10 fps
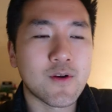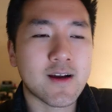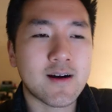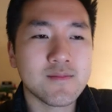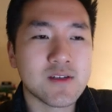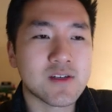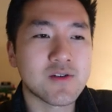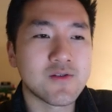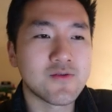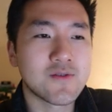it comes
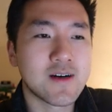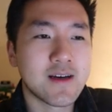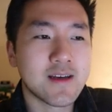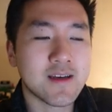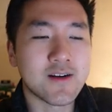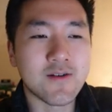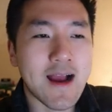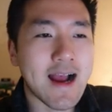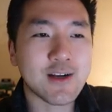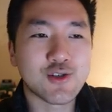to
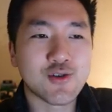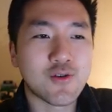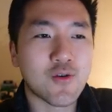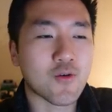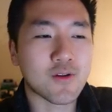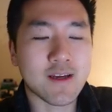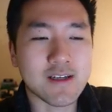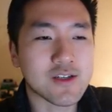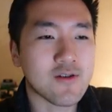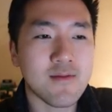Agile or like a
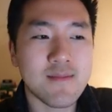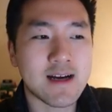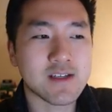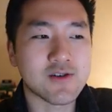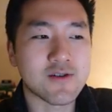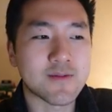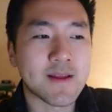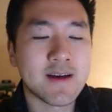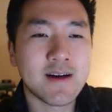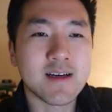Scrum Master,
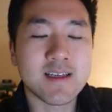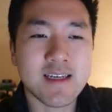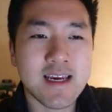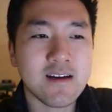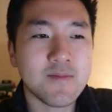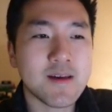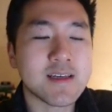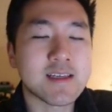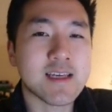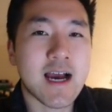a stand-up is
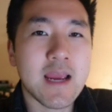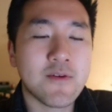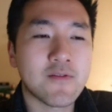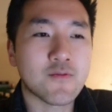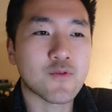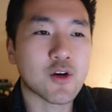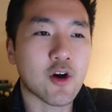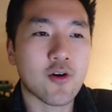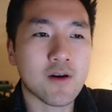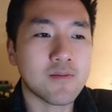a type of
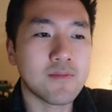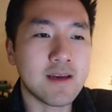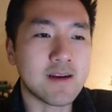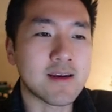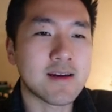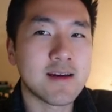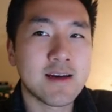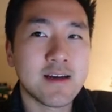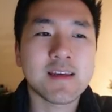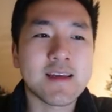recurring meeting.
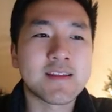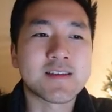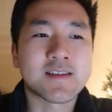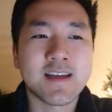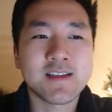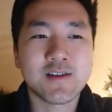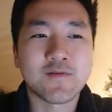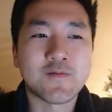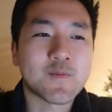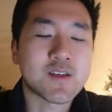In the sense
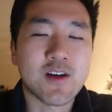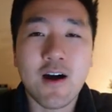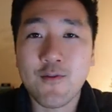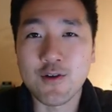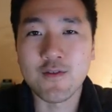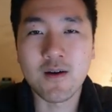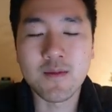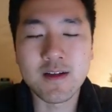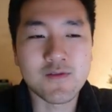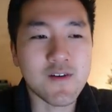of software
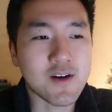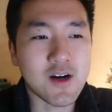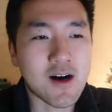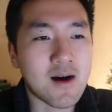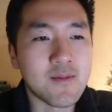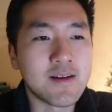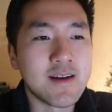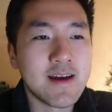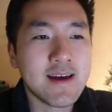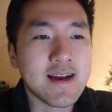development, it's very
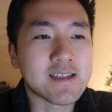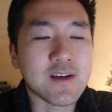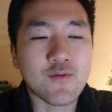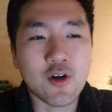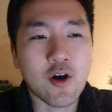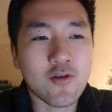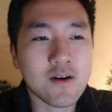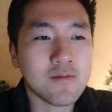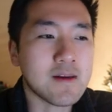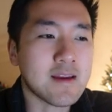common. It's a
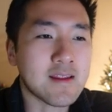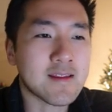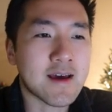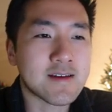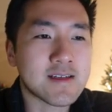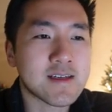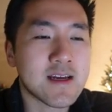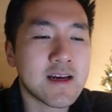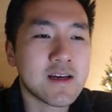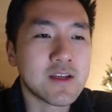recurring meeting that
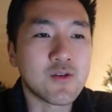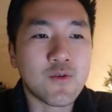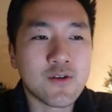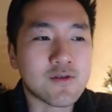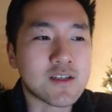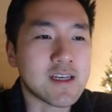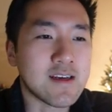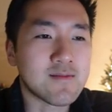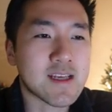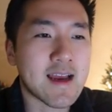you and your
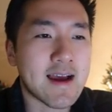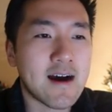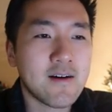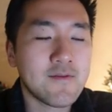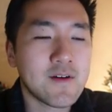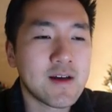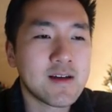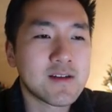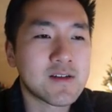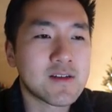teams have
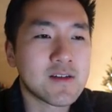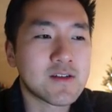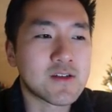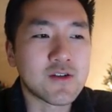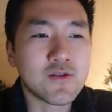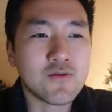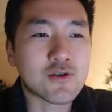to